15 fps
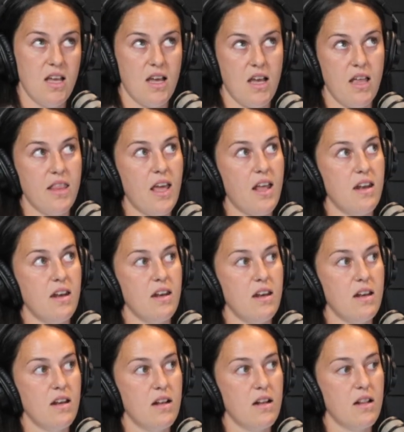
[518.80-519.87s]
And then
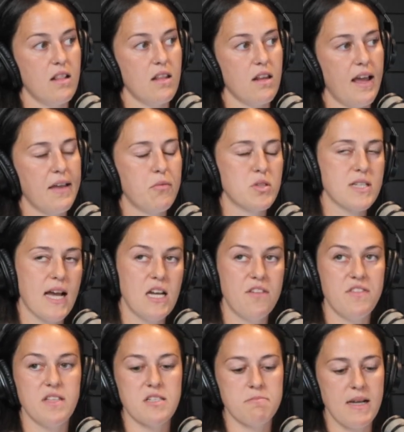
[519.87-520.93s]
I was kind of
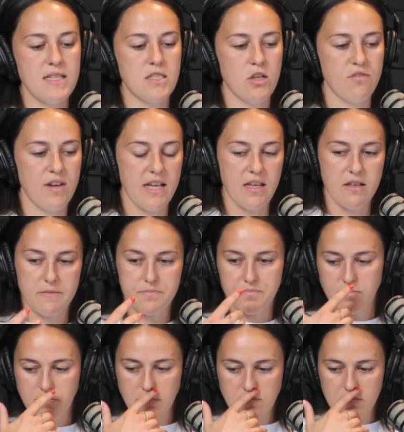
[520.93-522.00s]
in this mindset of like,
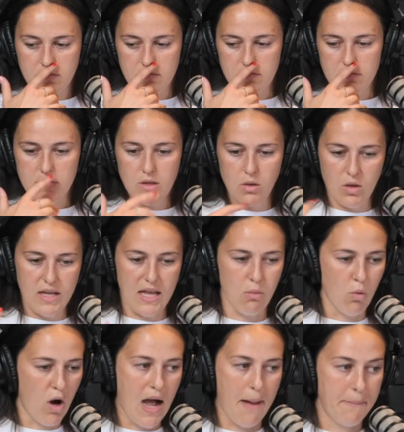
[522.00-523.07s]
okay,
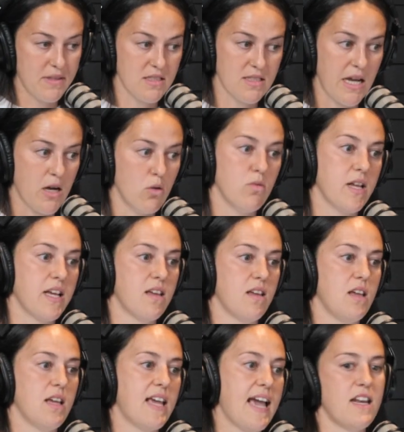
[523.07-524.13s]
what happens now? Like,
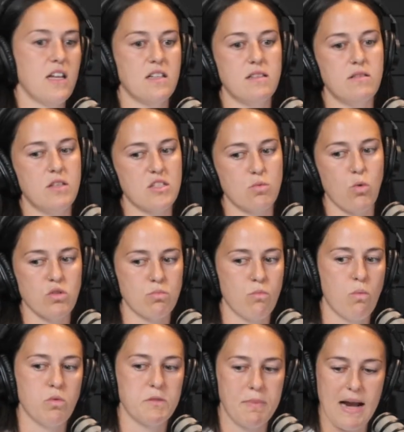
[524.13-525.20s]
again, this wasn't
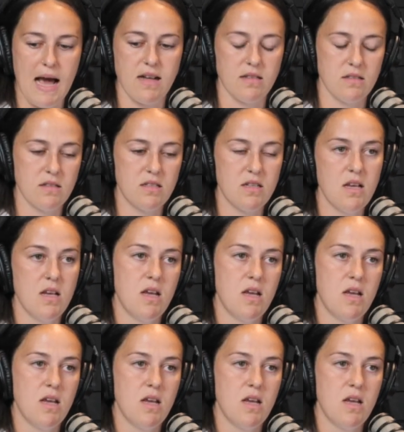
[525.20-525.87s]
what was planned.